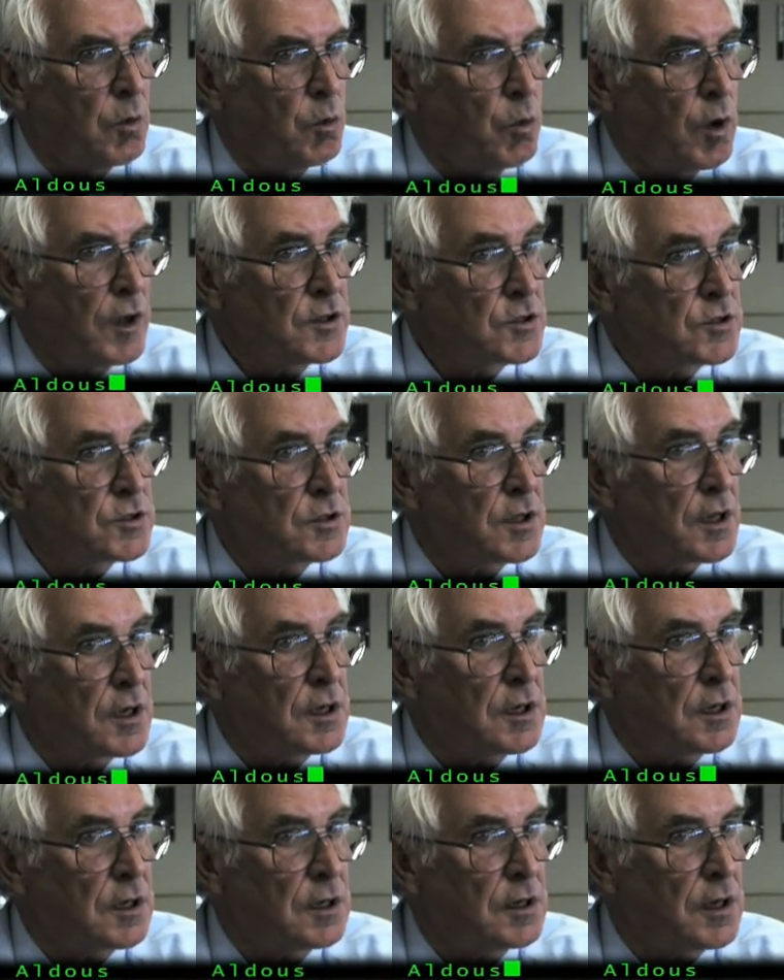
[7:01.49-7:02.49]
Once
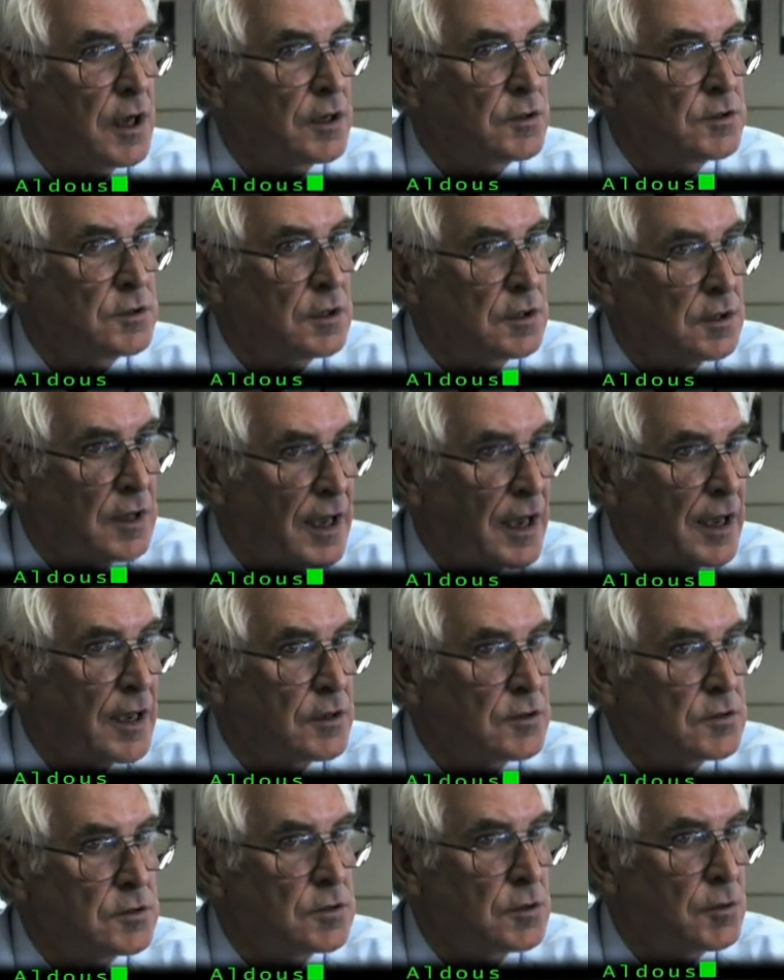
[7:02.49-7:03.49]
they connected
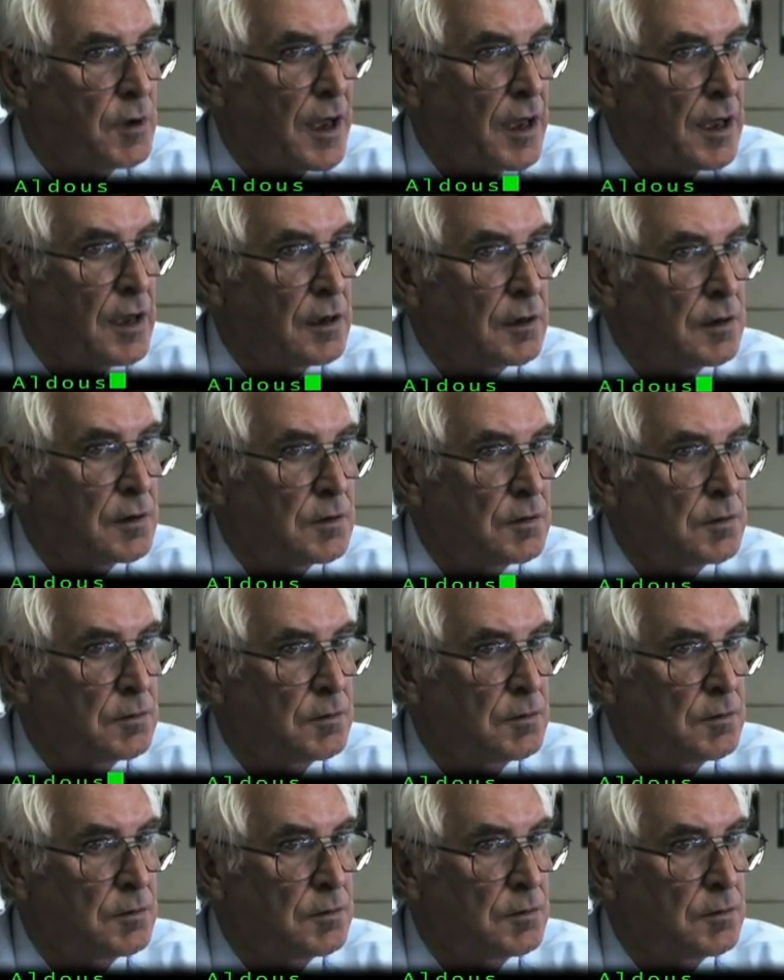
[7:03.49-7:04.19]
that to our